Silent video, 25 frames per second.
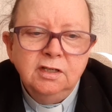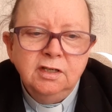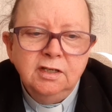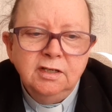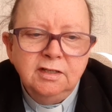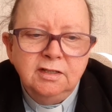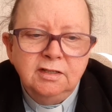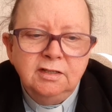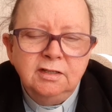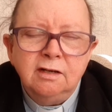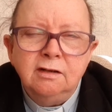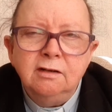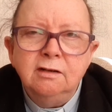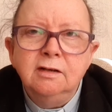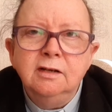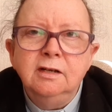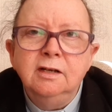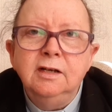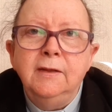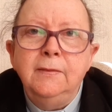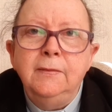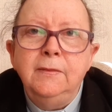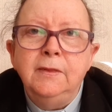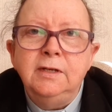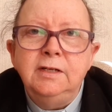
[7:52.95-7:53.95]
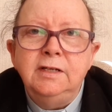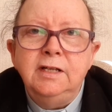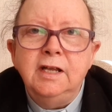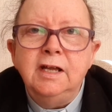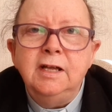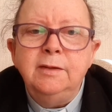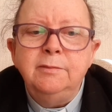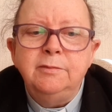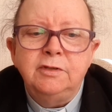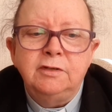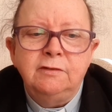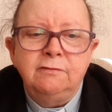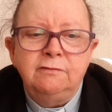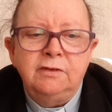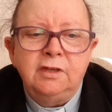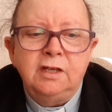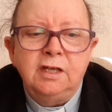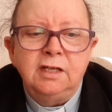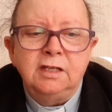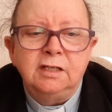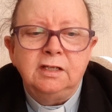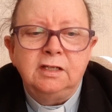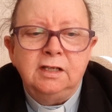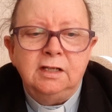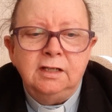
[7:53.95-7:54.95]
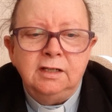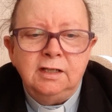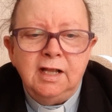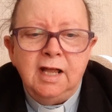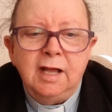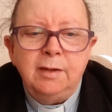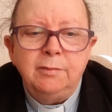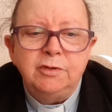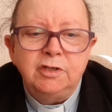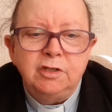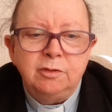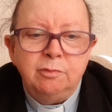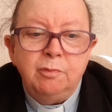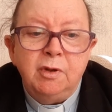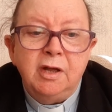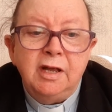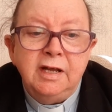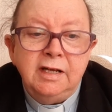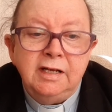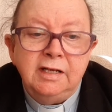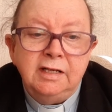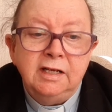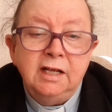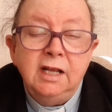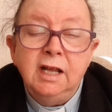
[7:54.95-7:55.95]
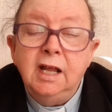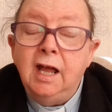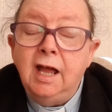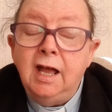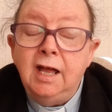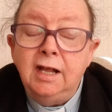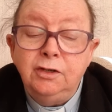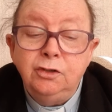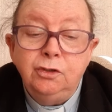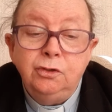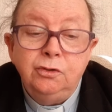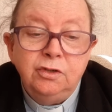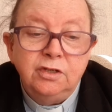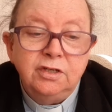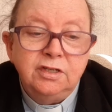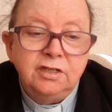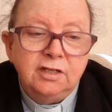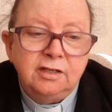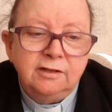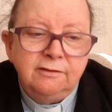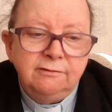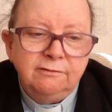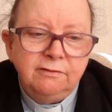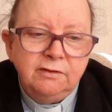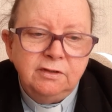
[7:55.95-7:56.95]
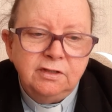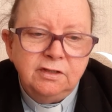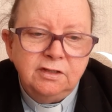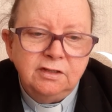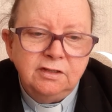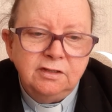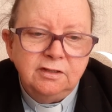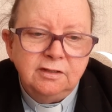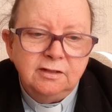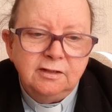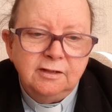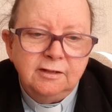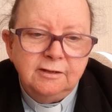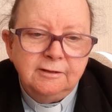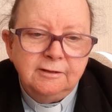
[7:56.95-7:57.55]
sung in the depths of that collapsed mine and on the surface.